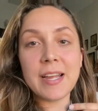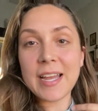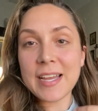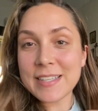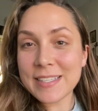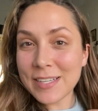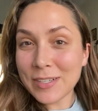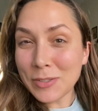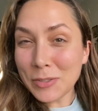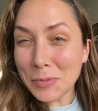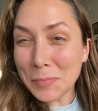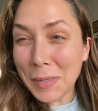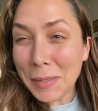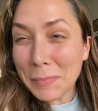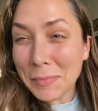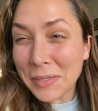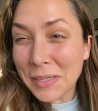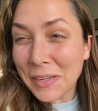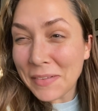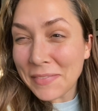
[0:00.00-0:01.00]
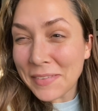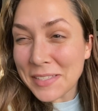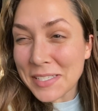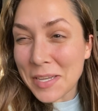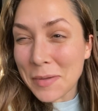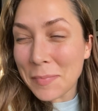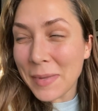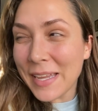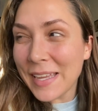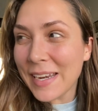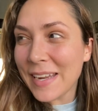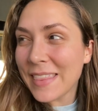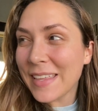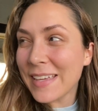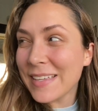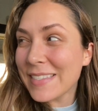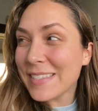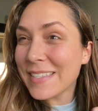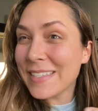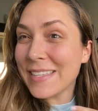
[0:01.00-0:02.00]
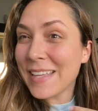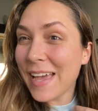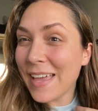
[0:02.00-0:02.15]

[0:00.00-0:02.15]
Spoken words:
guys, I don't remember off the top of my head.